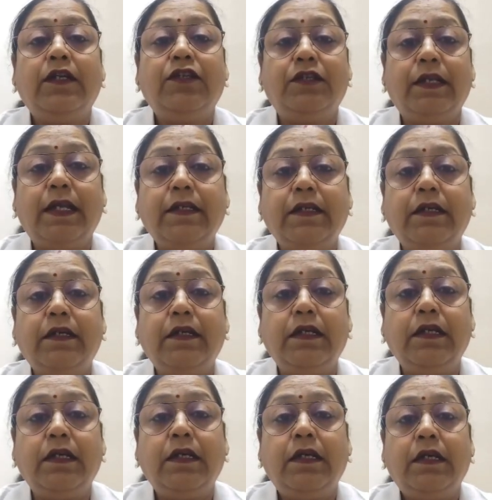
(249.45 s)

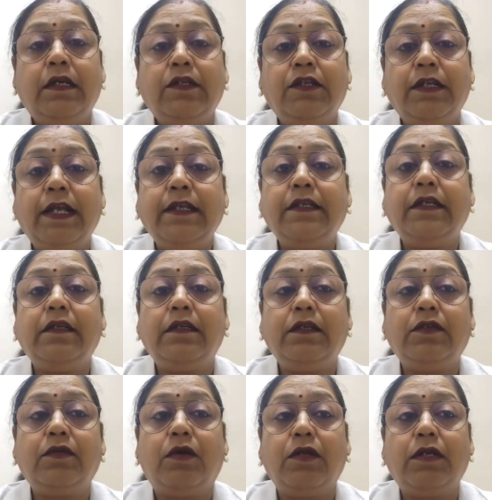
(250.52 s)
genetic
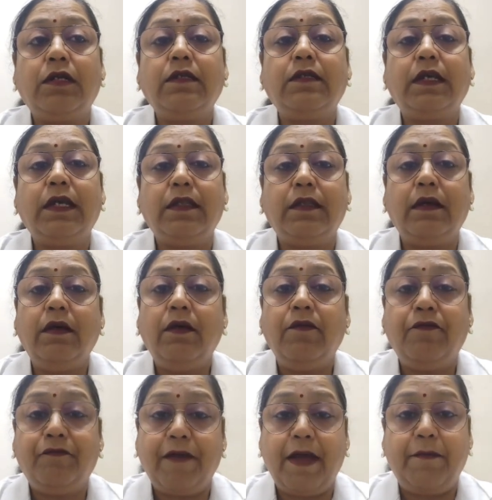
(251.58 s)
disorders in the
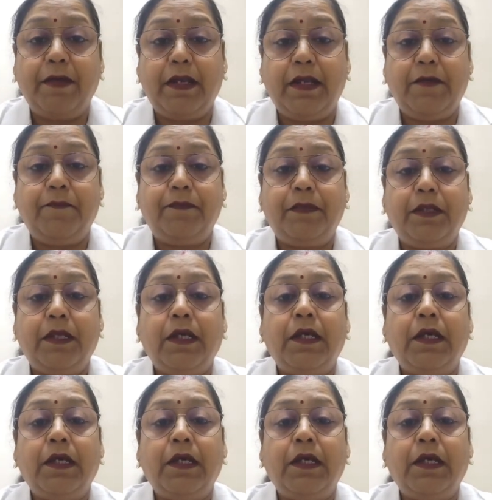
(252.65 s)
family.